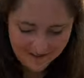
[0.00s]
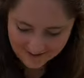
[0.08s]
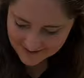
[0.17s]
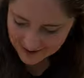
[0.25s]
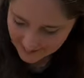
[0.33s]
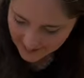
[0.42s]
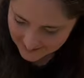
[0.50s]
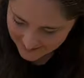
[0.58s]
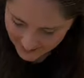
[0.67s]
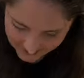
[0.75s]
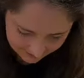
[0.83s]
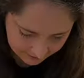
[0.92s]
So that
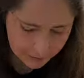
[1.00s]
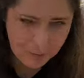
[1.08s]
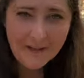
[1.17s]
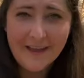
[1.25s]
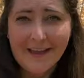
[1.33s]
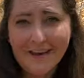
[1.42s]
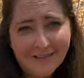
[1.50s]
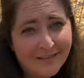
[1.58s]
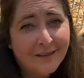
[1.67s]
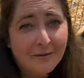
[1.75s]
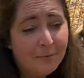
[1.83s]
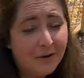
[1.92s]
tiny little plant is
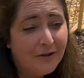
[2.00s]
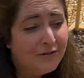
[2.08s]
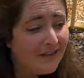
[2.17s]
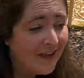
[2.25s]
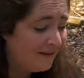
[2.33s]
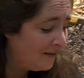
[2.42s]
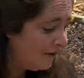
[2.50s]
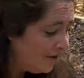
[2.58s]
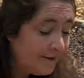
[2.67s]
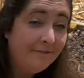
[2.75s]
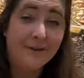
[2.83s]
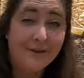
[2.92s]
going to produce a ton
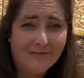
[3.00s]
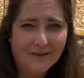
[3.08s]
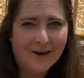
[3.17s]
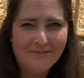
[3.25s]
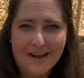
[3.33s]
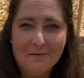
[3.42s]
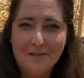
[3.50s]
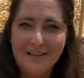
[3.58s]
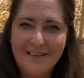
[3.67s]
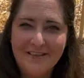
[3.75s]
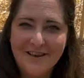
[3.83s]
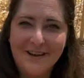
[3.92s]
of food for our family
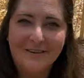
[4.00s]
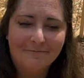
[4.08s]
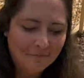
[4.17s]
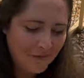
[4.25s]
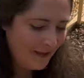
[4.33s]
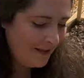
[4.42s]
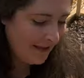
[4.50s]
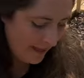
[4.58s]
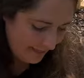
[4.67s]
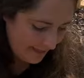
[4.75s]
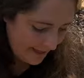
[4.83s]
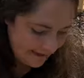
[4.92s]
this year.
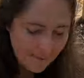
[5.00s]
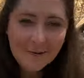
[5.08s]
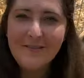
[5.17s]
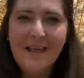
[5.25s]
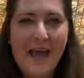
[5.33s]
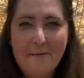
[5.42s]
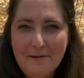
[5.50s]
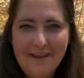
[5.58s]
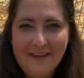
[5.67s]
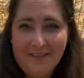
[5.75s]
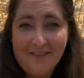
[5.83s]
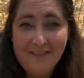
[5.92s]
And that's what's
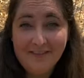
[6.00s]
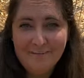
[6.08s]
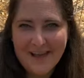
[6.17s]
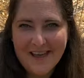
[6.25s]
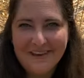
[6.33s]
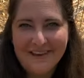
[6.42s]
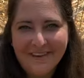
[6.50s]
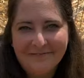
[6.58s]
happening in this bed.